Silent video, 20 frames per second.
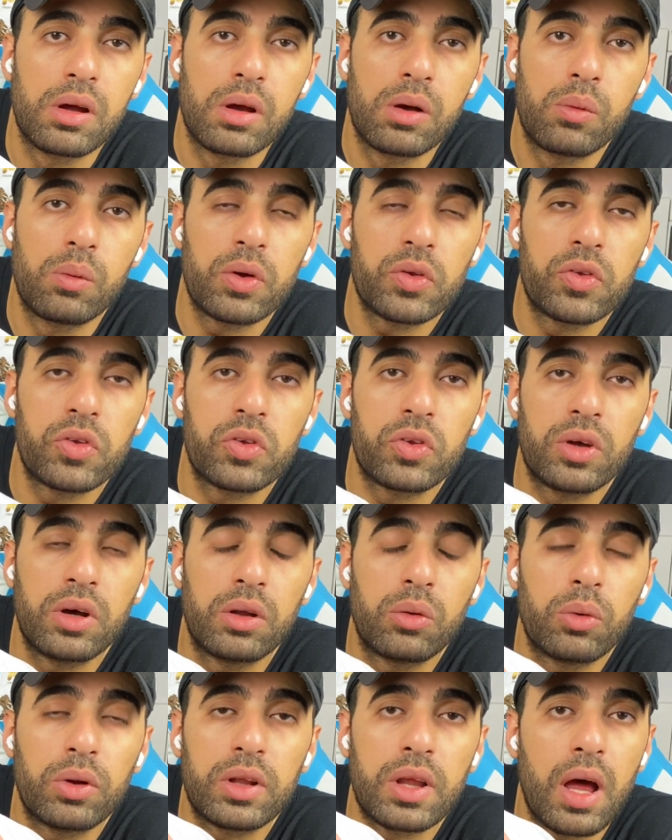What's this color?
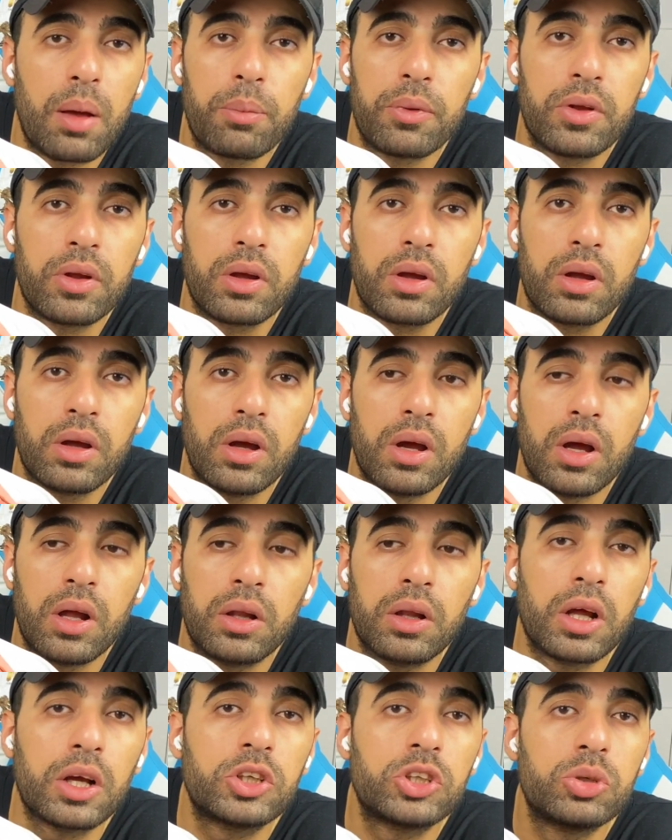What happening?
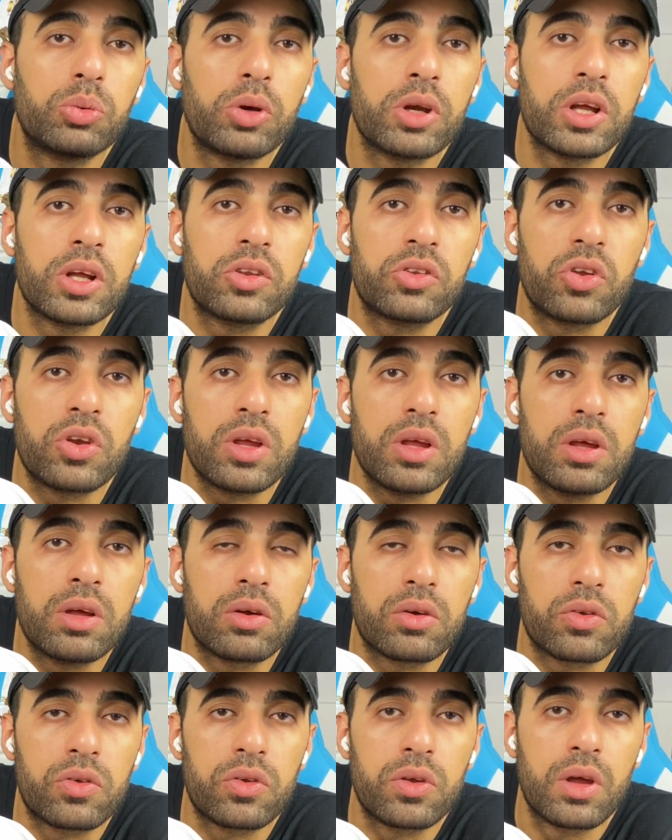Like she waited 3
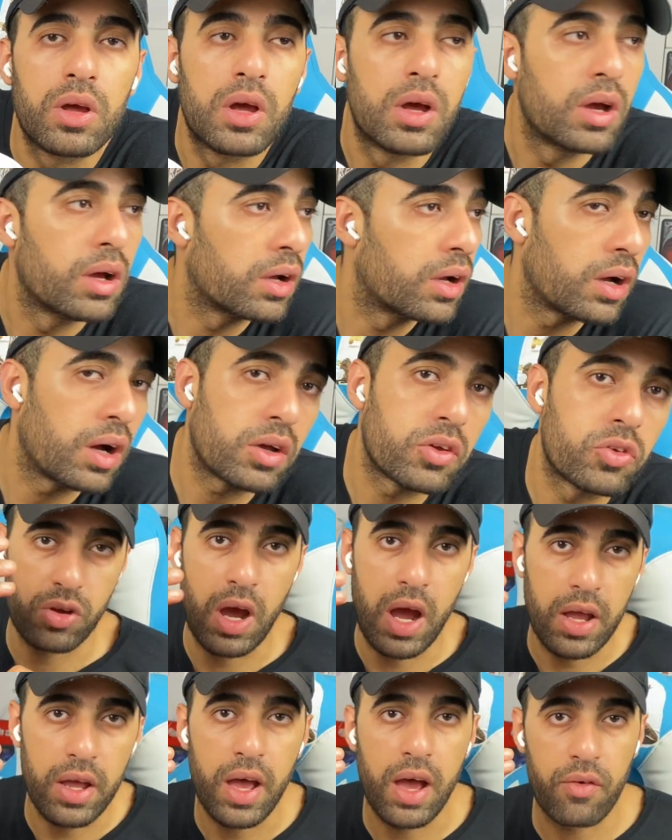years. Guys,
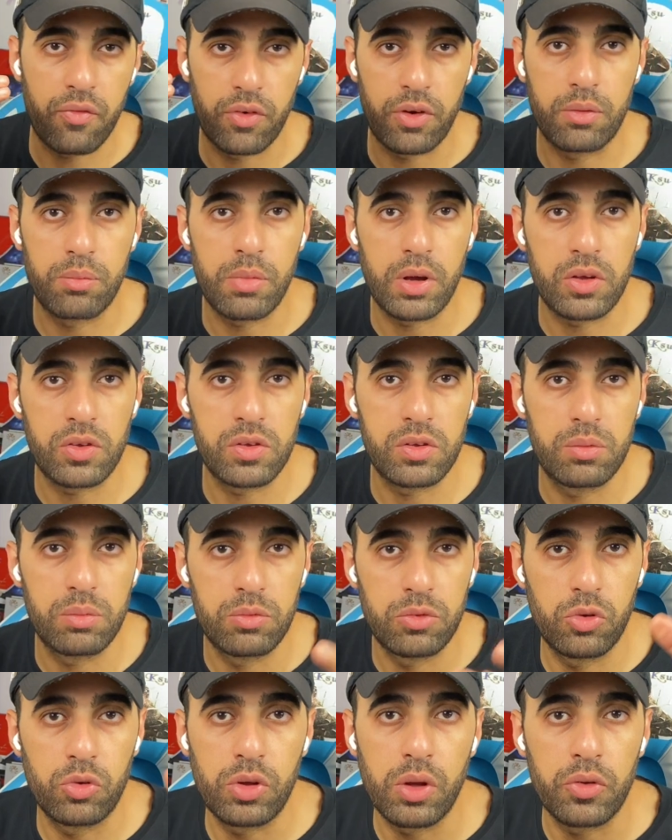I have Air Max
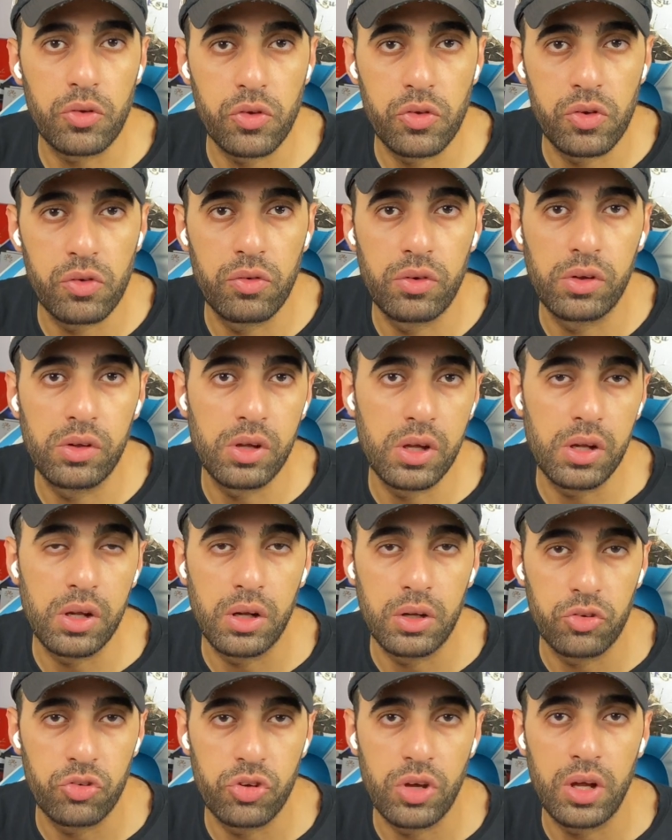2017
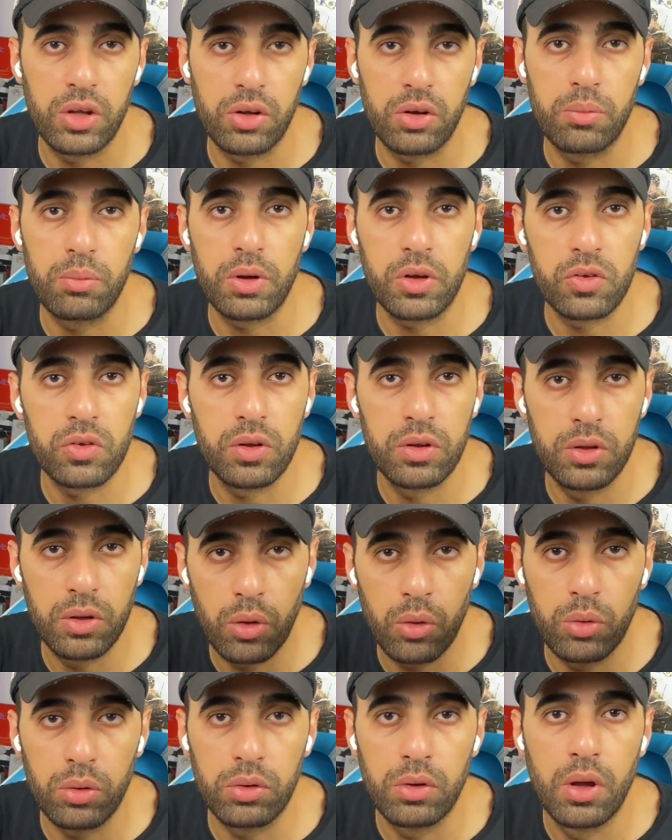and she had Air Max, they
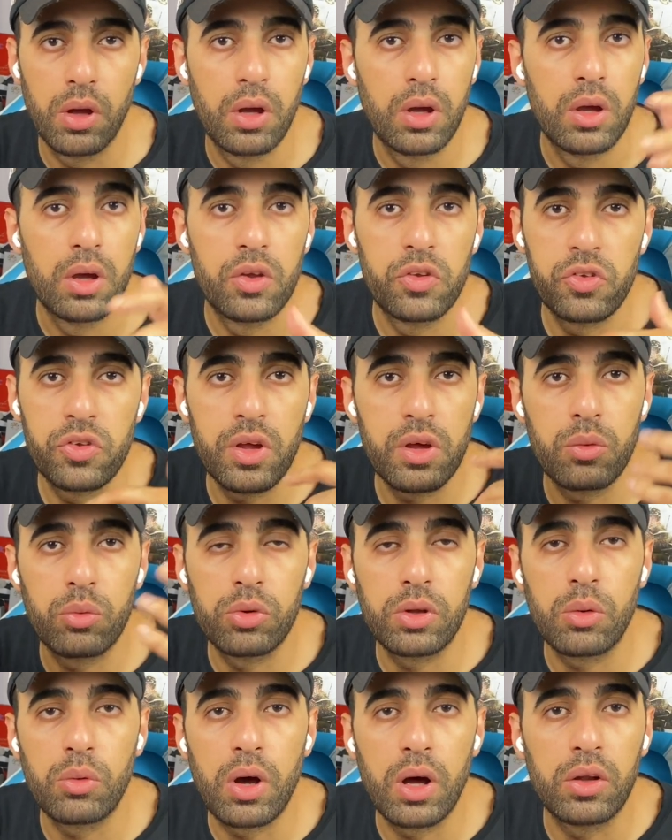all stay
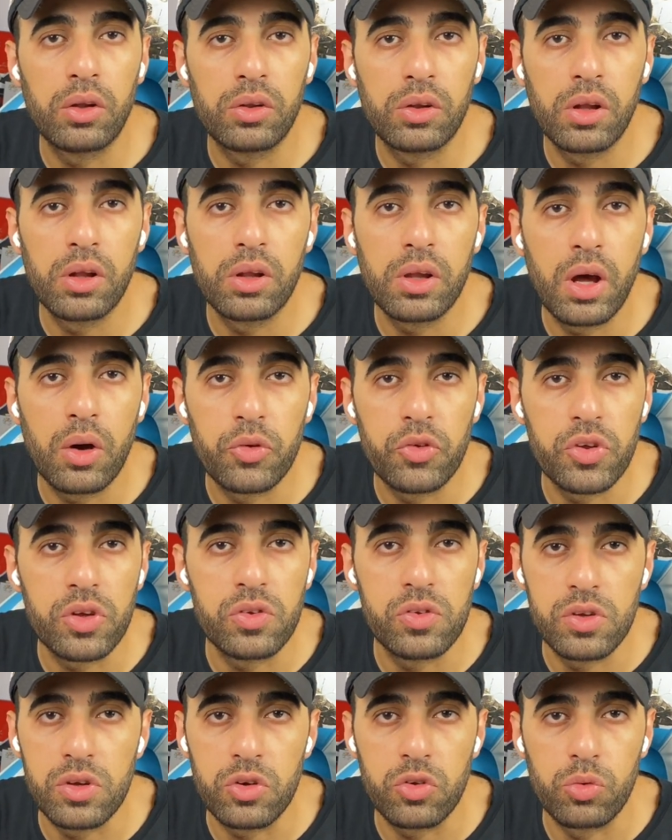with until now
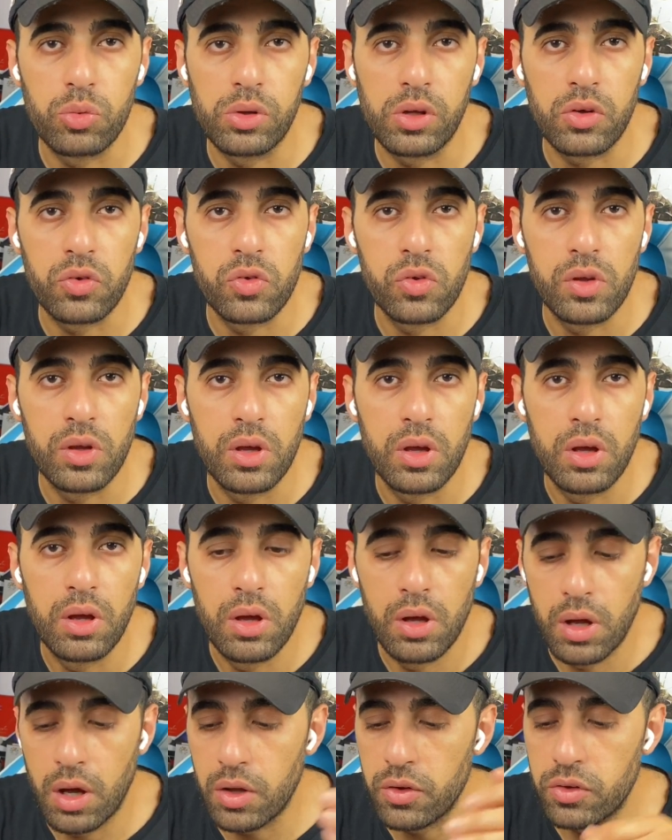6 years with us.
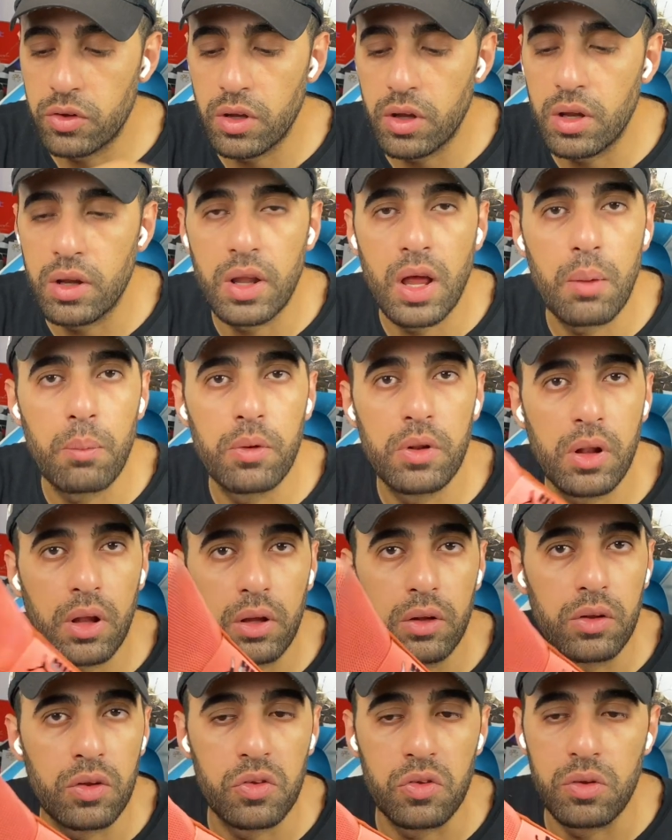And it didn't happen
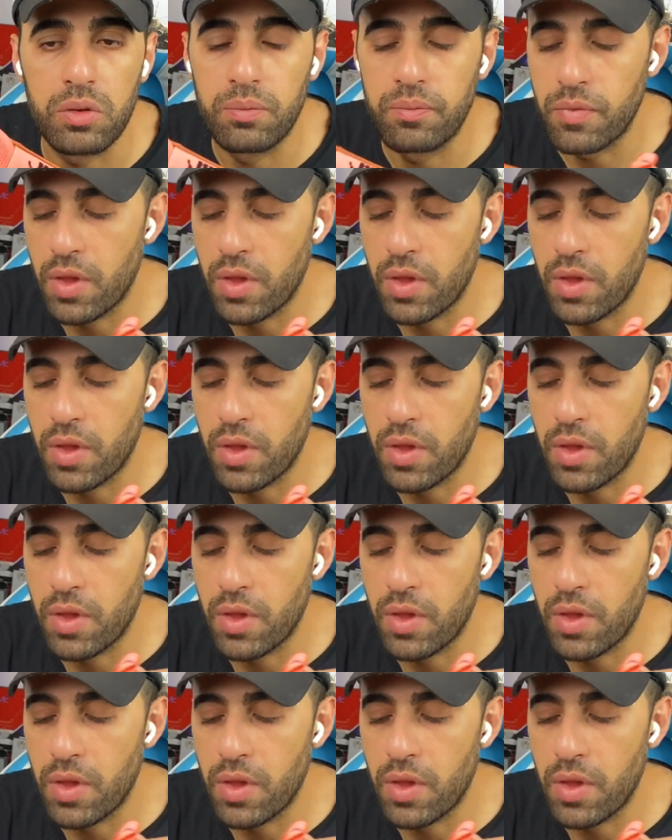like this.